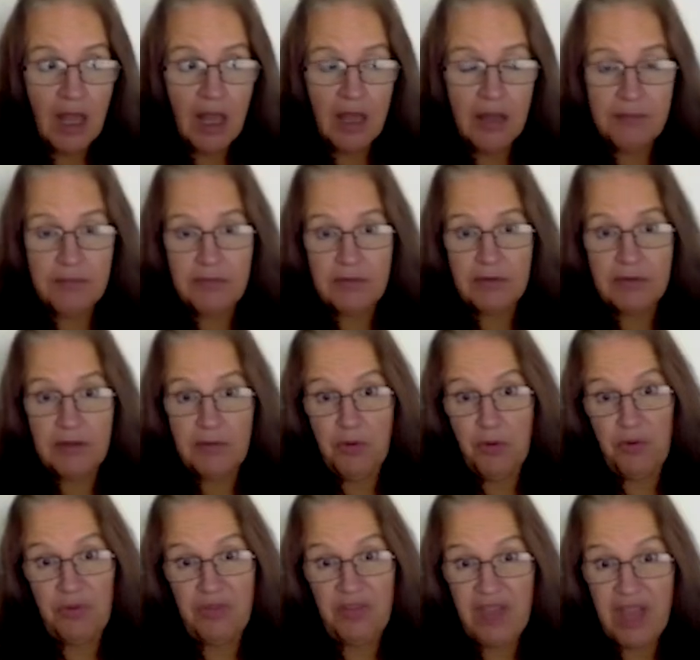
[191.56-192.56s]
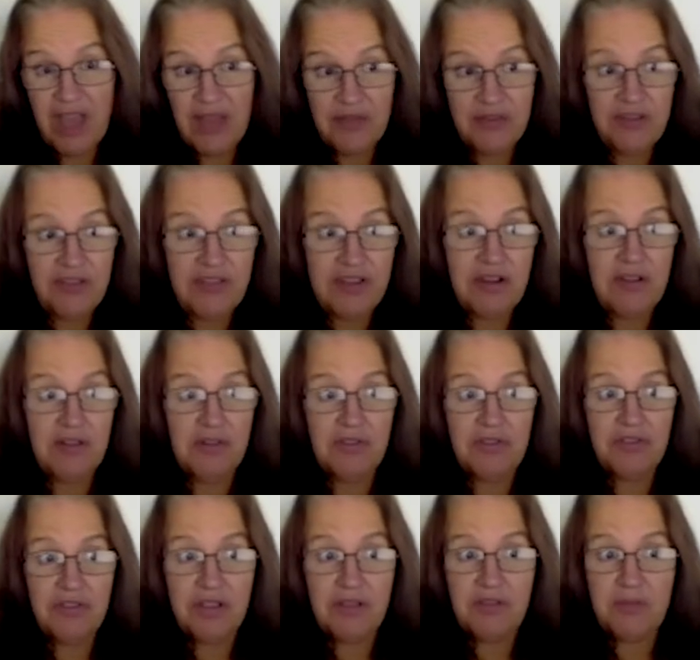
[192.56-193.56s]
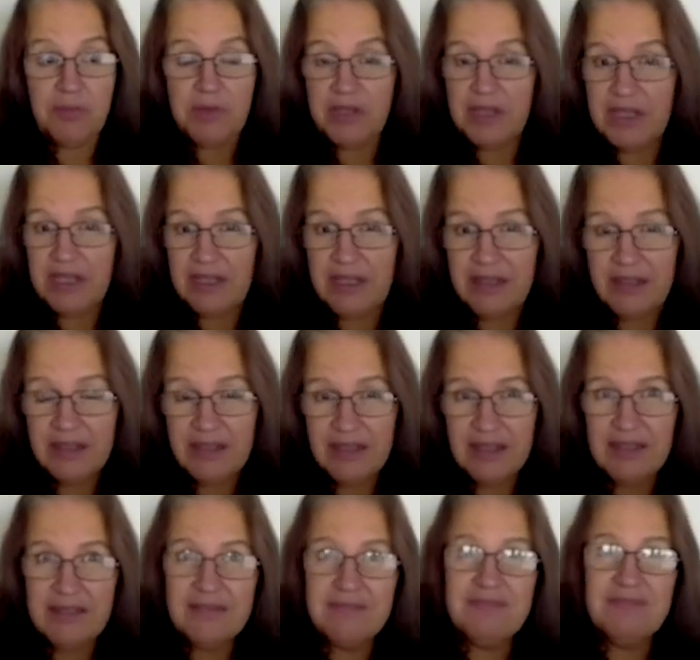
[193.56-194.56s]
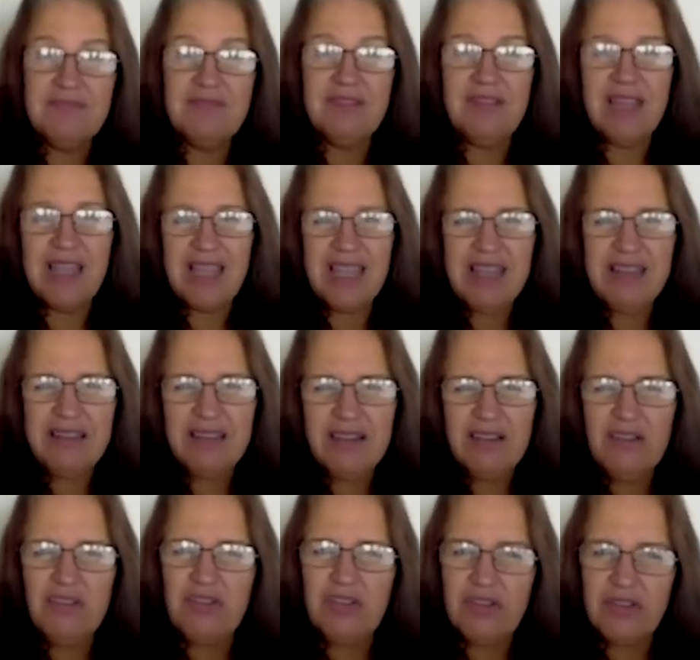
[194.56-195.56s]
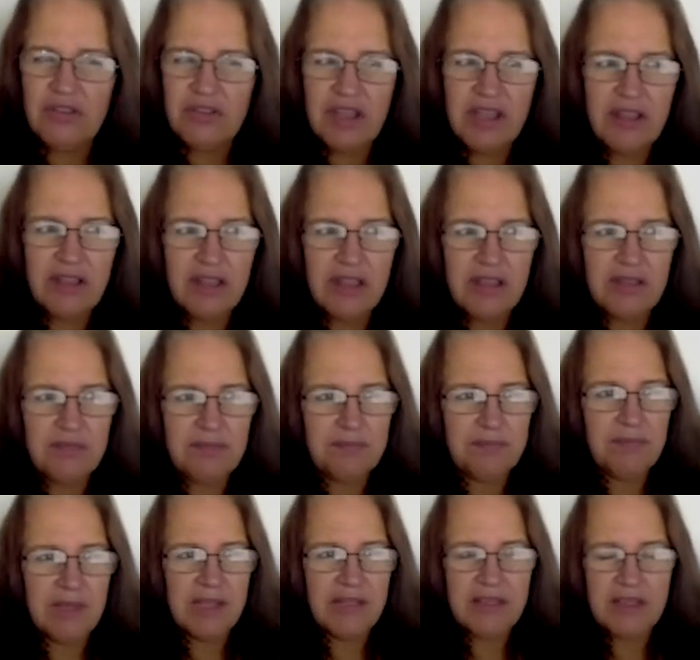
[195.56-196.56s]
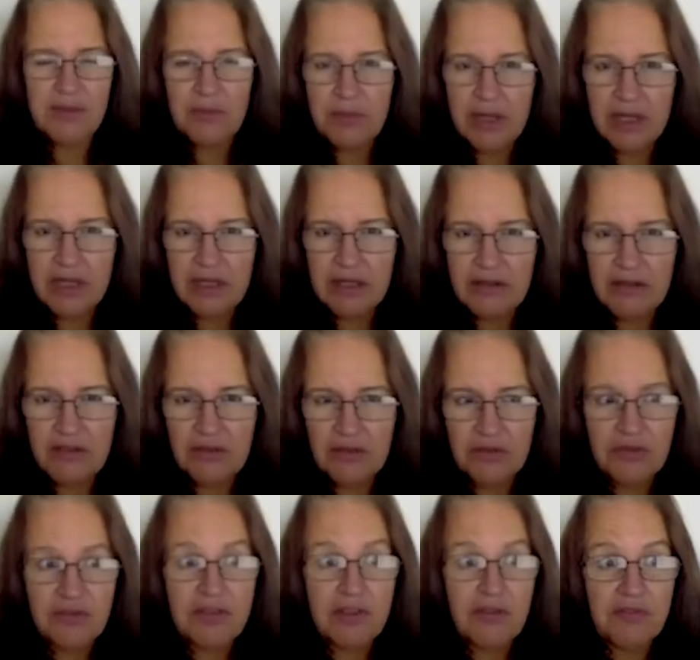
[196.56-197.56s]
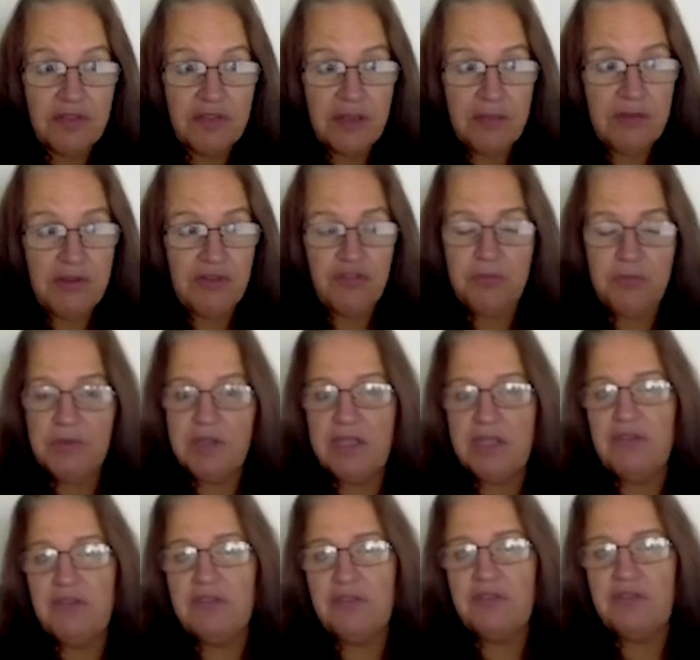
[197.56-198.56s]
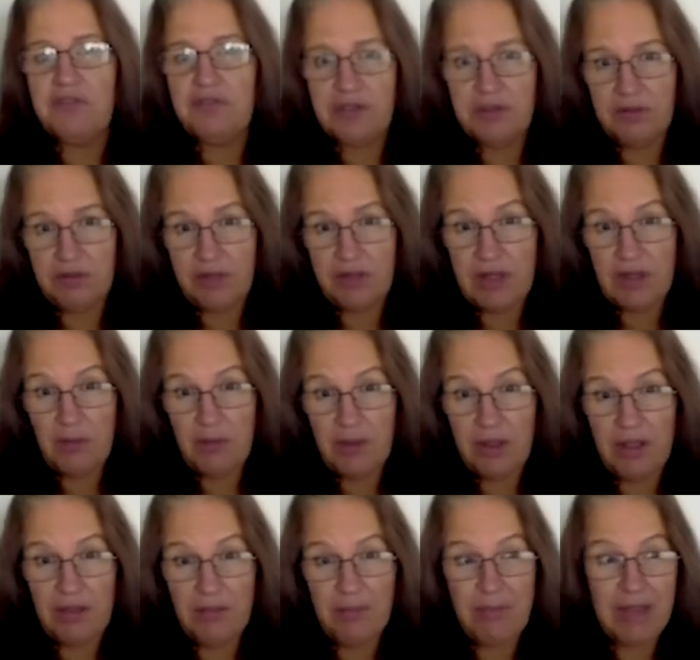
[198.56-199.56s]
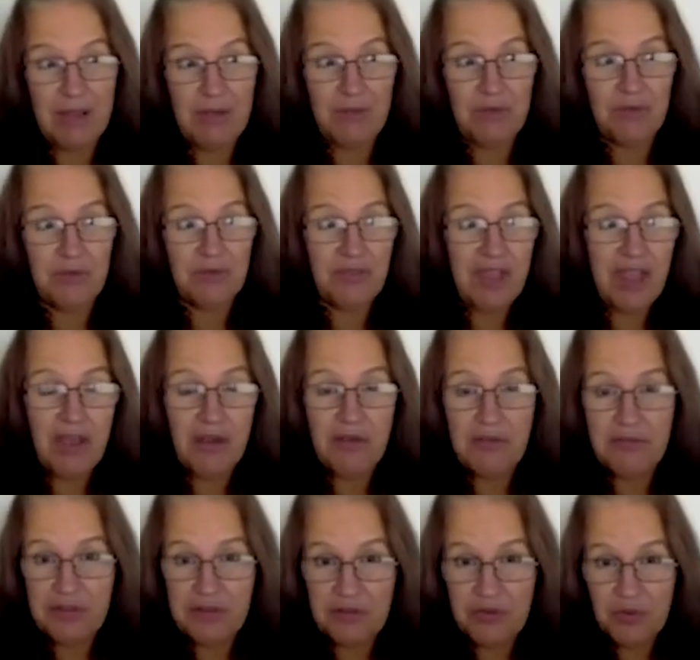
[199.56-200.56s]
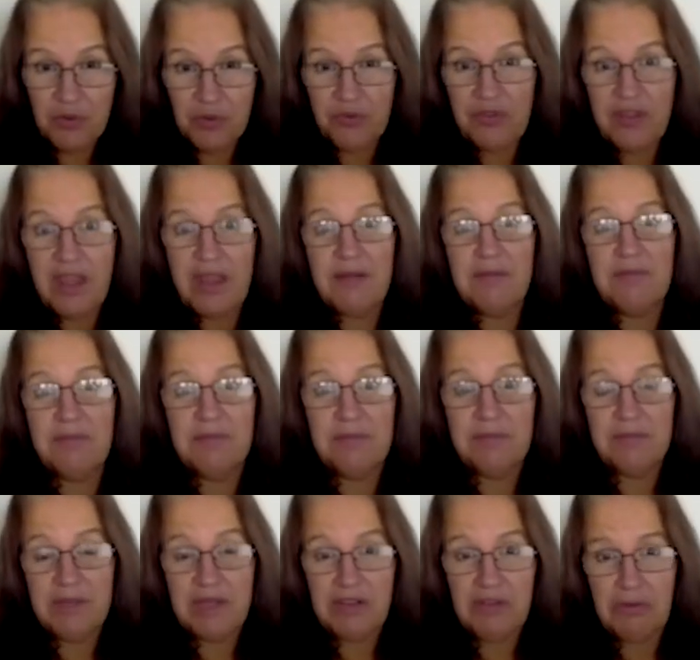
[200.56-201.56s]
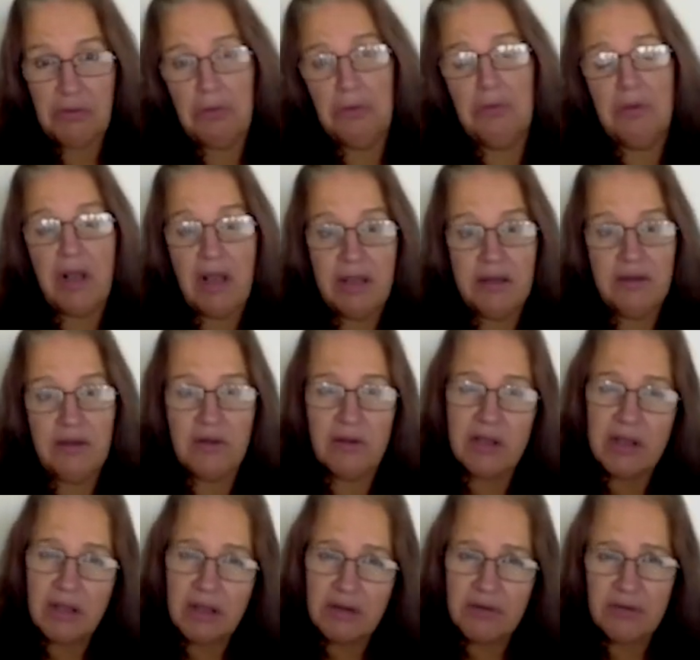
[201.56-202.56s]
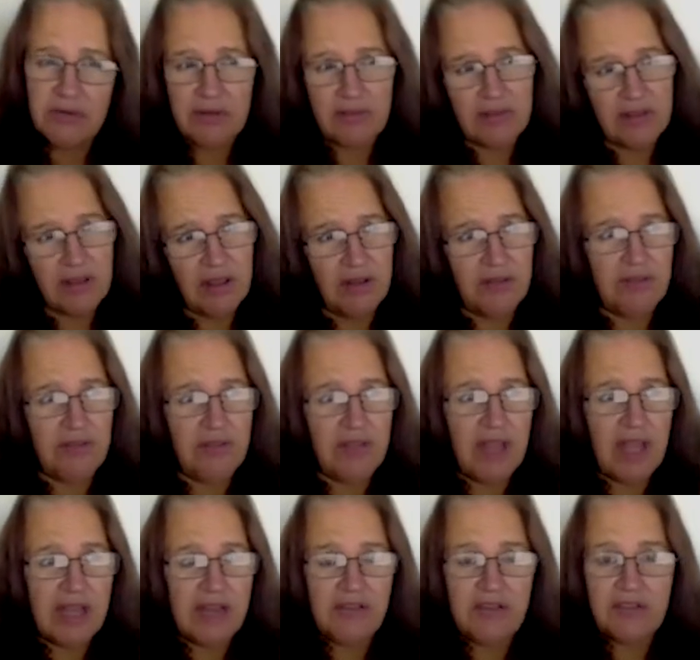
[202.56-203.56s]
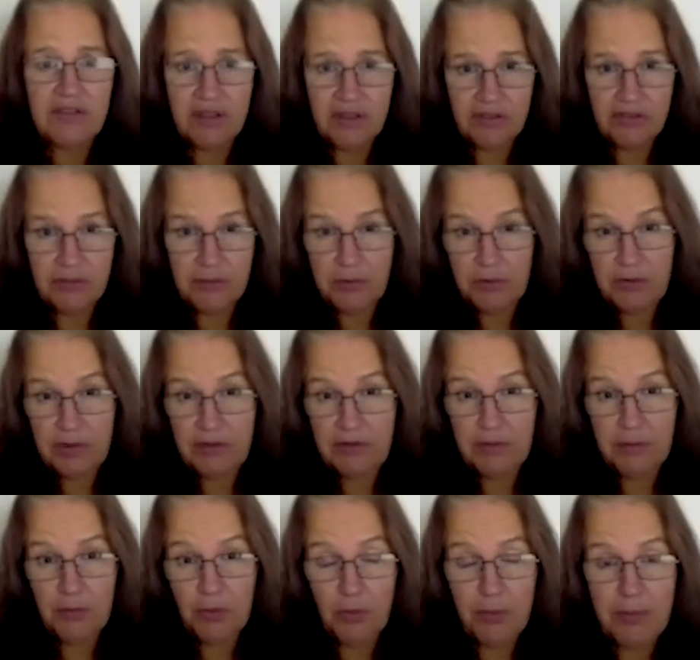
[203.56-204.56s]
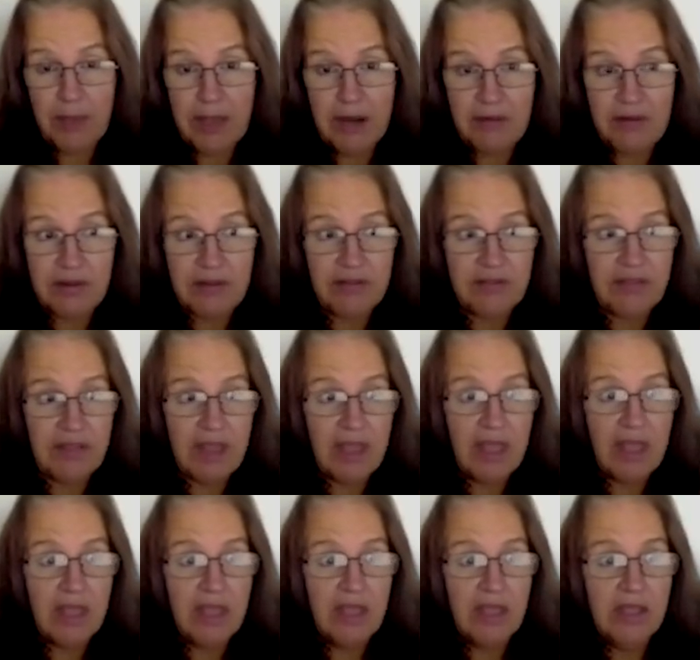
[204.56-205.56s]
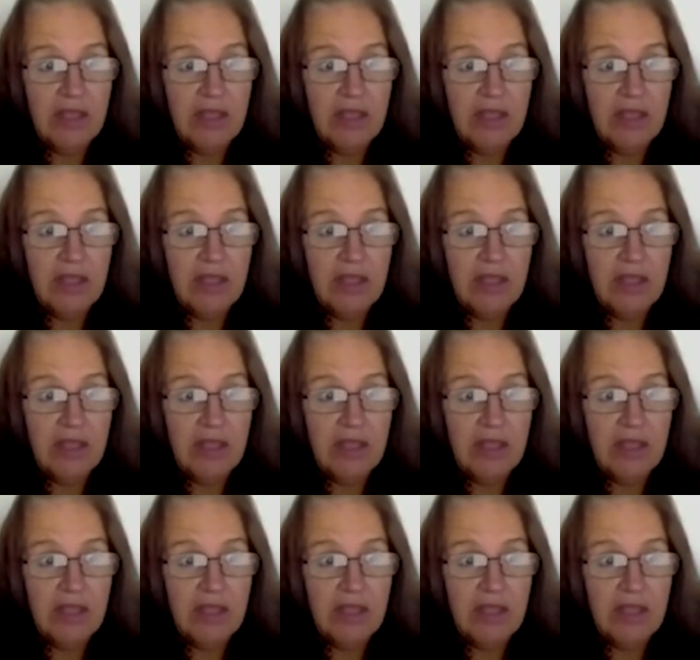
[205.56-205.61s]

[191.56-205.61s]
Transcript: And more than that, the stereotypes they eat into you. They make their way into your self-image. You begin to feel that way about yourself. And of course that means, I can't do this, I can't do that, and it starts to put even more barriers there.